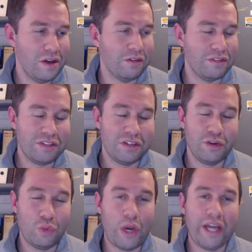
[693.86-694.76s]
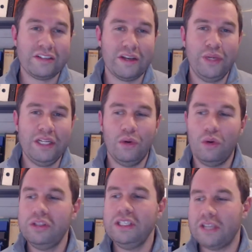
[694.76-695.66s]
of a certain weight. I mean,
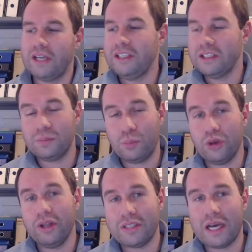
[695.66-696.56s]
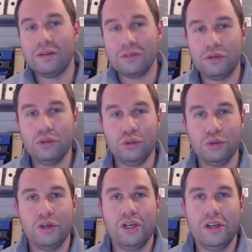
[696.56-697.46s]
all these ideas boil down
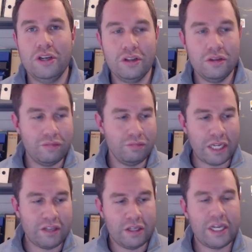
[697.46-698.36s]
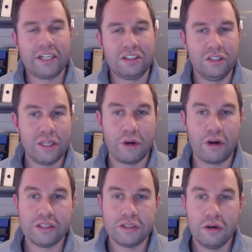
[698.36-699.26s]
to the national
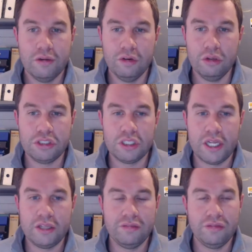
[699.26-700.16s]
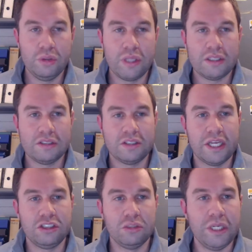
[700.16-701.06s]
democratic revolution and the view that the
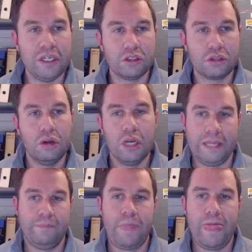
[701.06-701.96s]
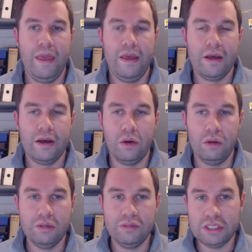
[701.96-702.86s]
state should be controlling
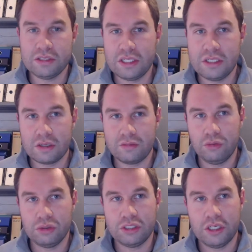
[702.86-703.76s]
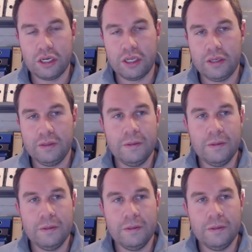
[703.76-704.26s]
all of these things, unfortunately.